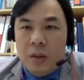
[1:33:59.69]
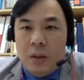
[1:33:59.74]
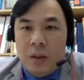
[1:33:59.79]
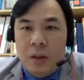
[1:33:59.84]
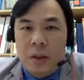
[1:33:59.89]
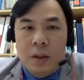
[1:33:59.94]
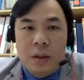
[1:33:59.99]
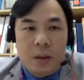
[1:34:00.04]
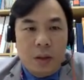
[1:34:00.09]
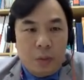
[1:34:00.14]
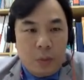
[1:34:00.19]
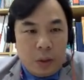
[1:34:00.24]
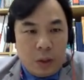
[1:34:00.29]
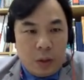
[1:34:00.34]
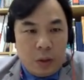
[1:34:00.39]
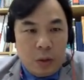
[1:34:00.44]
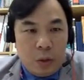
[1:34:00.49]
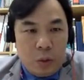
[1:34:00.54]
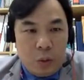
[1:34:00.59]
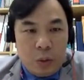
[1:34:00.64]
All right, now we're
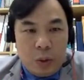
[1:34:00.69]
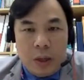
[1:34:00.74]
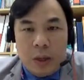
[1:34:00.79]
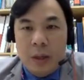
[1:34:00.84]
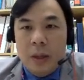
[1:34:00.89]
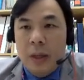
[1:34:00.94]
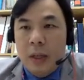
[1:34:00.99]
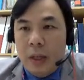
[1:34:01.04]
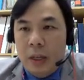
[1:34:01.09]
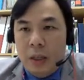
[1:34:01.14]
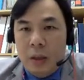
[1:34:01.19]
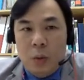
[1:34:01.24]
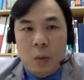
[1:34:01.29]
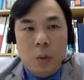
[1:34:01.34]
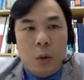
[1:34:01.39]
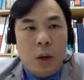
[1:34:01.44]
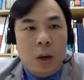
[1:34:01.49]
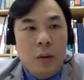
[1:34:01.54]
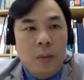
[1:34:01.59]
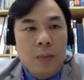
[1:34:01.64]
going to do that in a
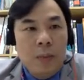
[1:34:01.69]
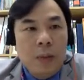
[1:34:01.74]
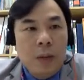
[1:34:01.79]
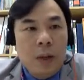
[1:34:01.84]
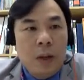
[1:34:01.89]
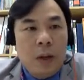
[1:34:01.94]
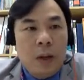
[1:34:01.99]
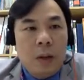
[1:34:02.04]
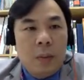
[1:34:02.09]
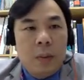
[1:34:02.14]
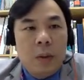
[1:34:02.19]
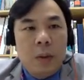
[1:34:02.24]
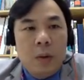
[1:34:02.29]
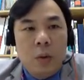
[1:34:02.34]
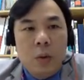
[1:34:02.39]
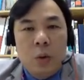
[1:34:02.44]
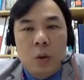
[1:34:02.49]
while. I'm going to go